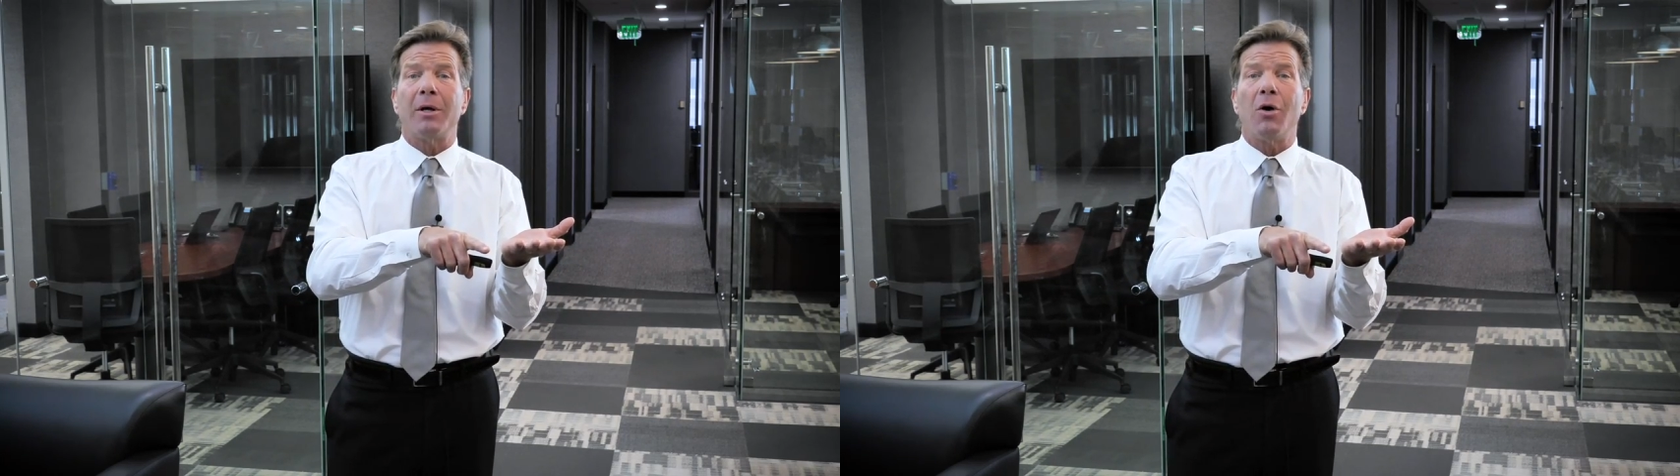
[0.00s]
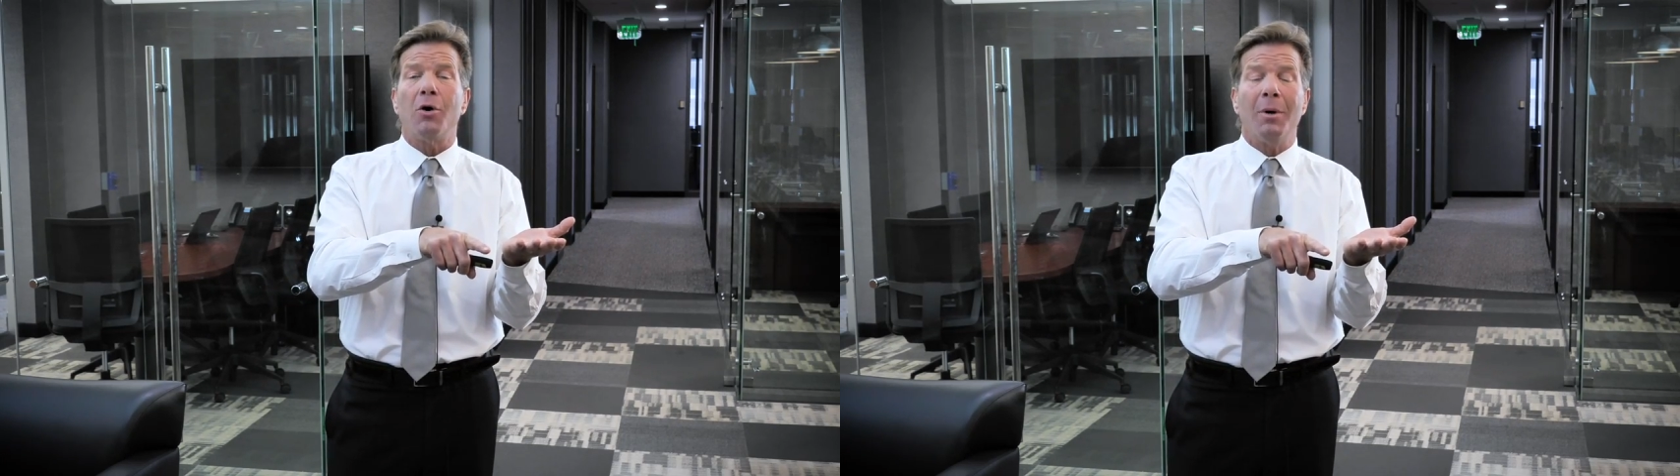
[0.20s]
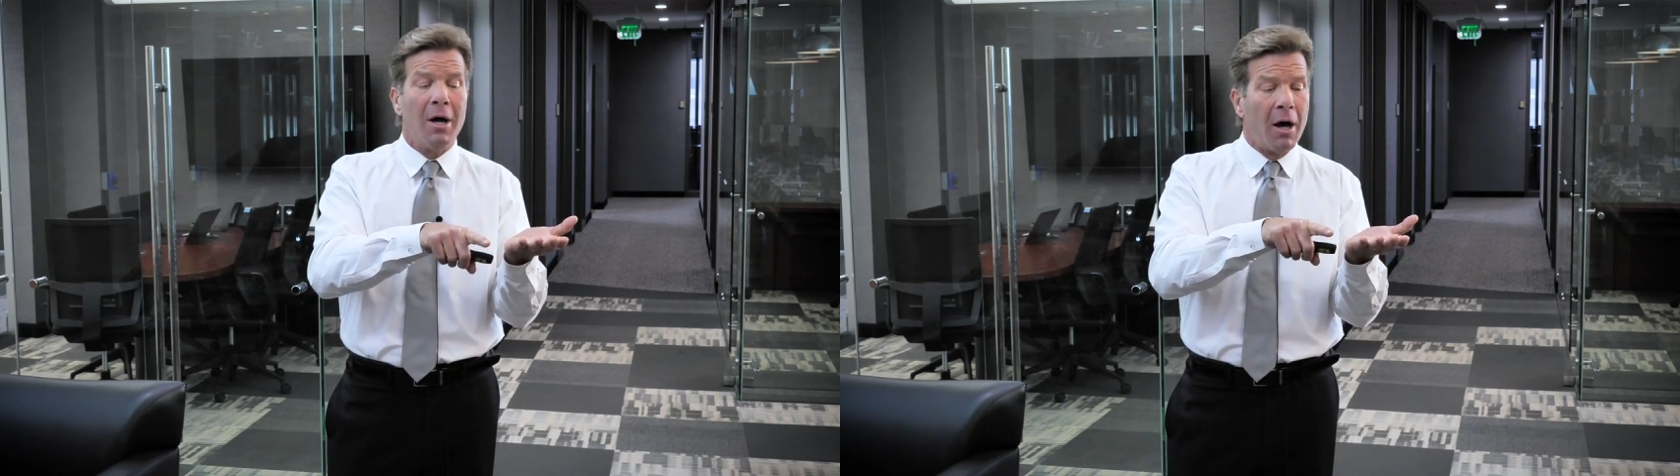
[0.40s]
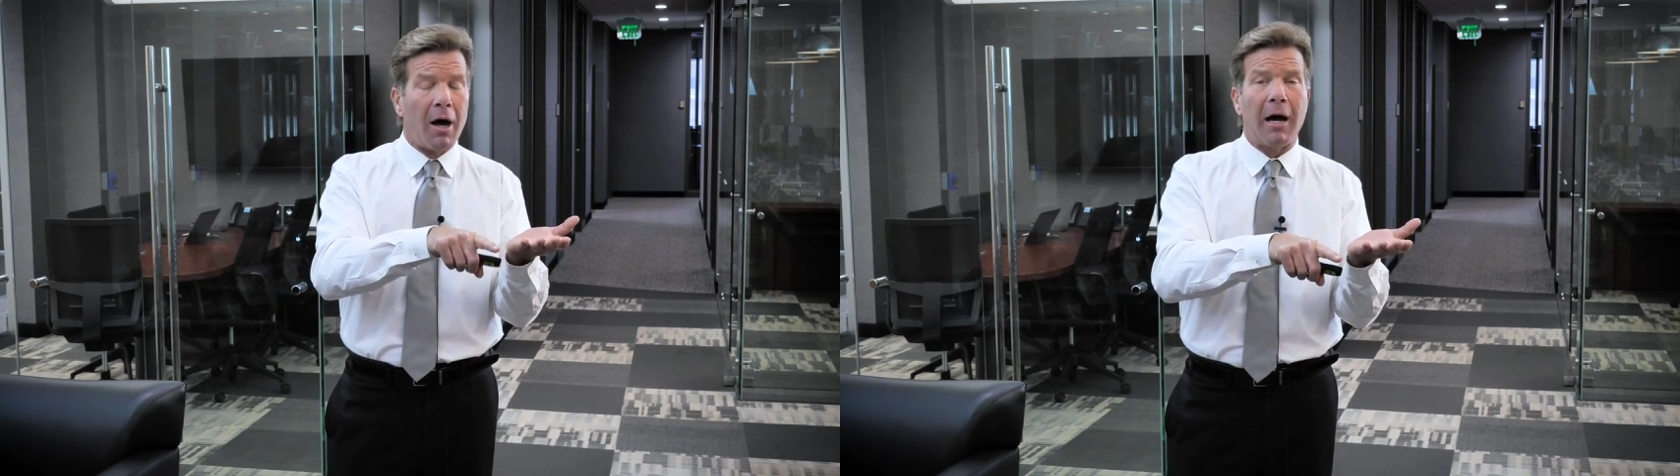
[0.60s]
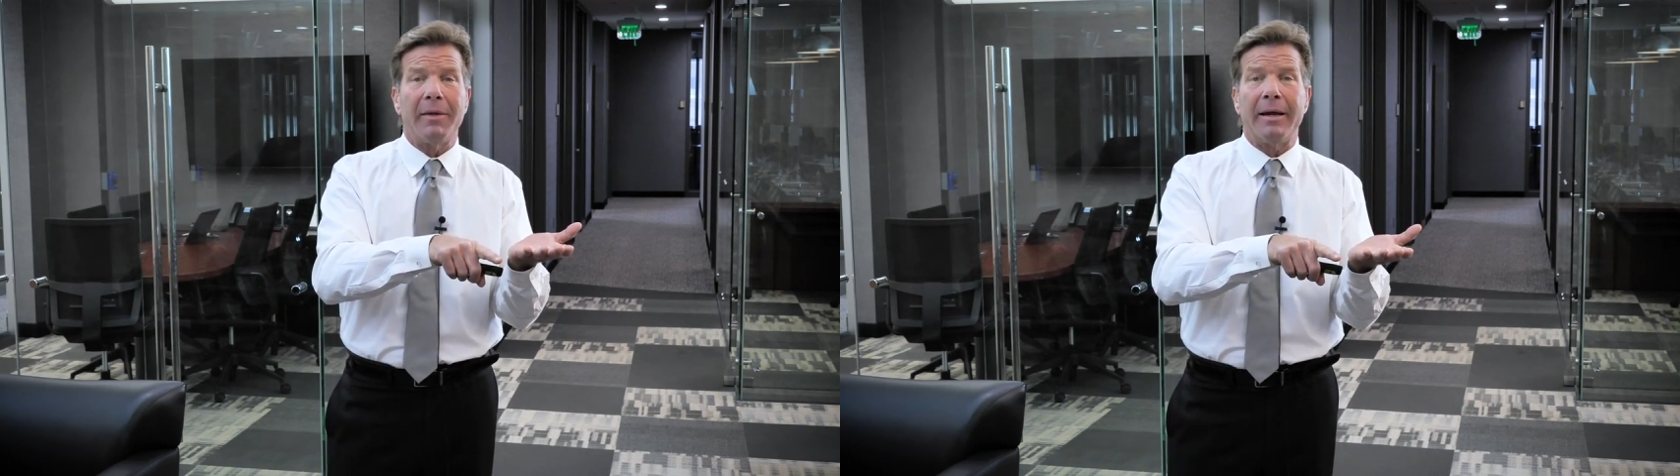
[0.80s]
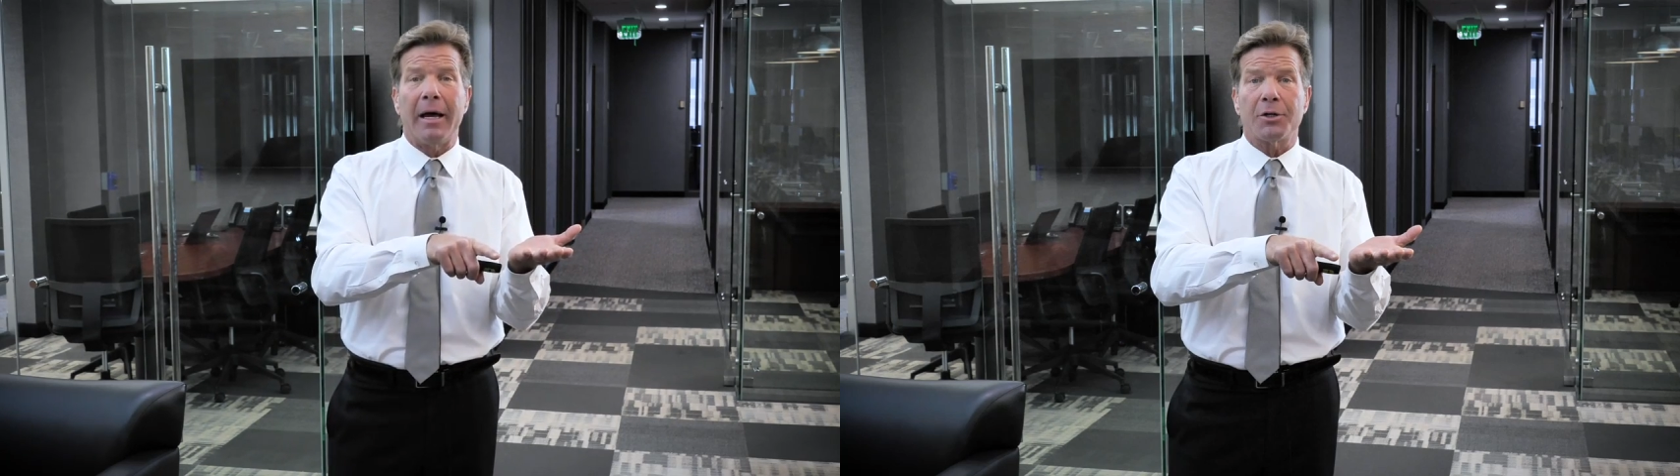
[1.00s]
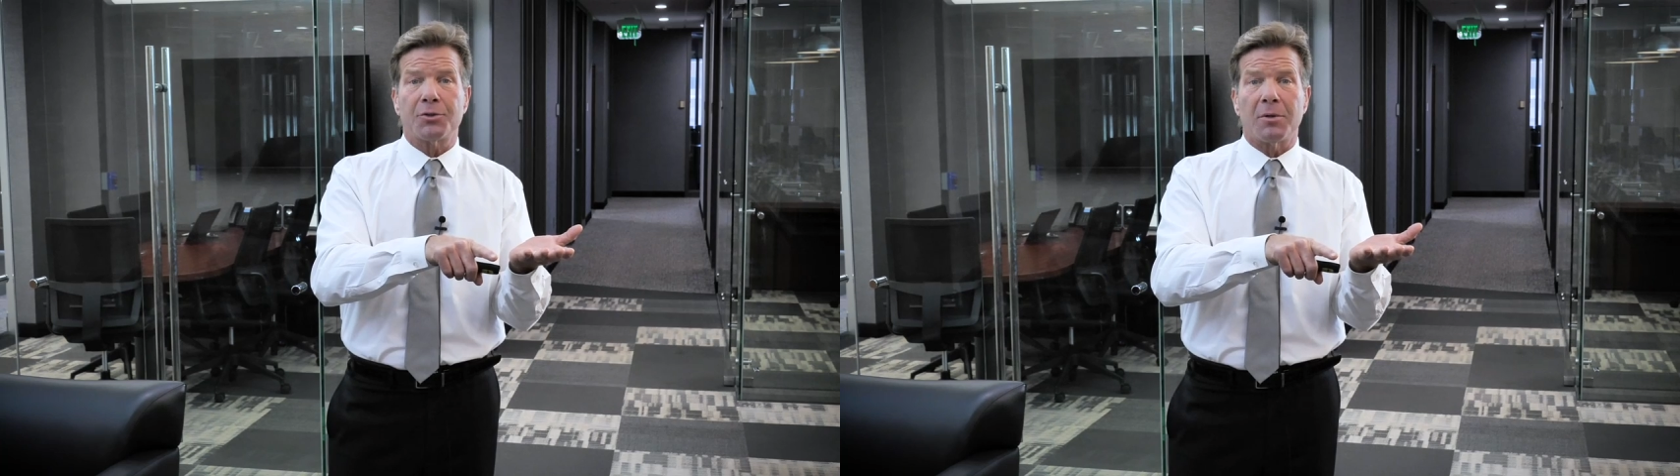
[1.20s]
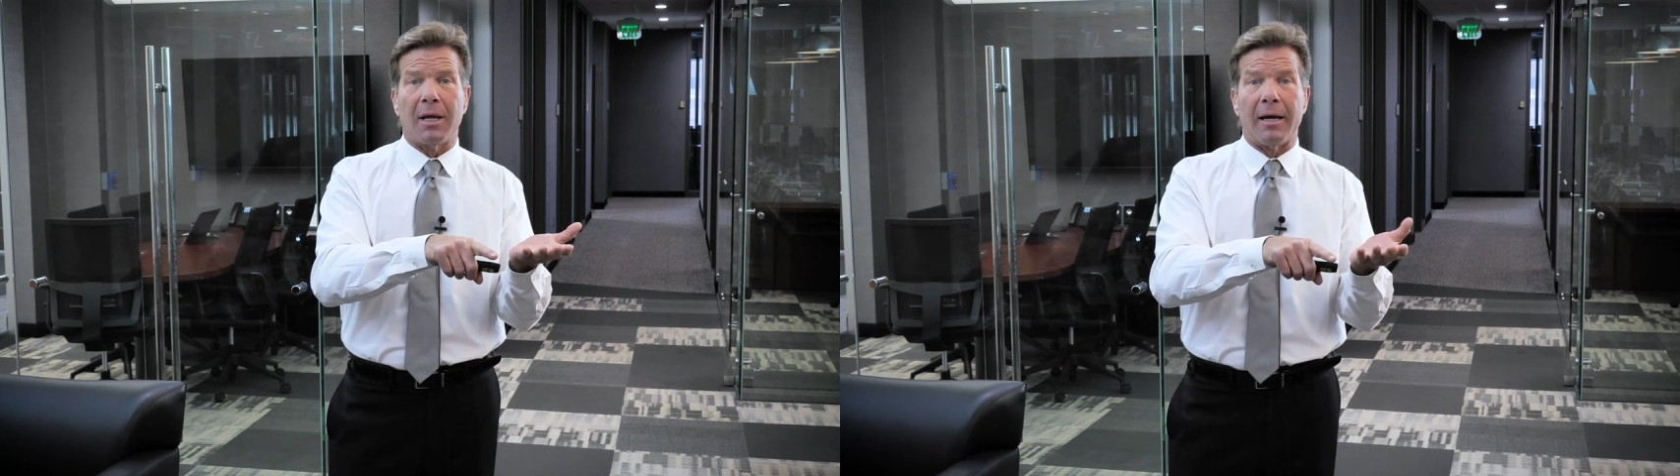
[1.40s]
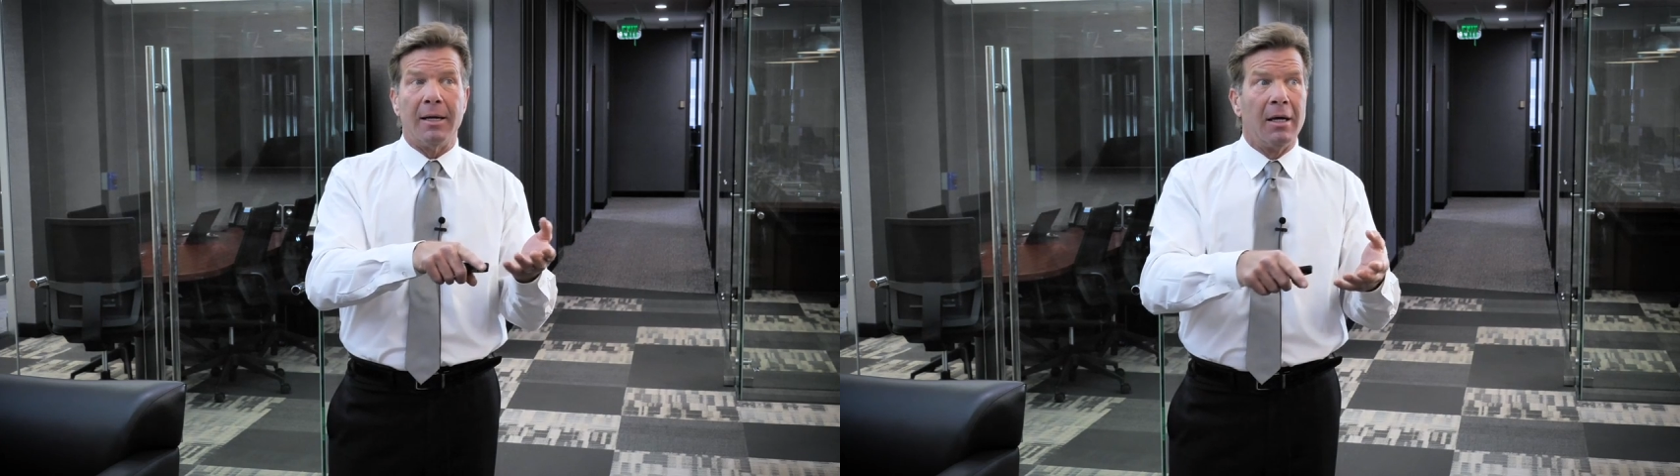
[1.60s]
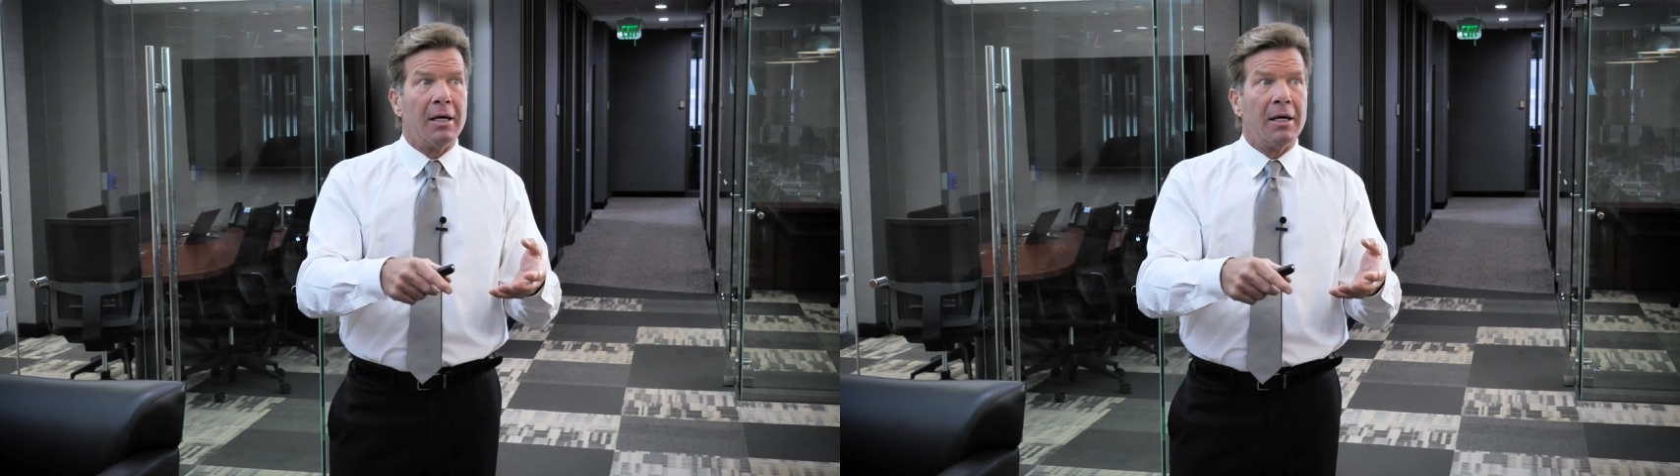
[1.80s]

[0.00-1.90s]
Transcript: home on that extra lot.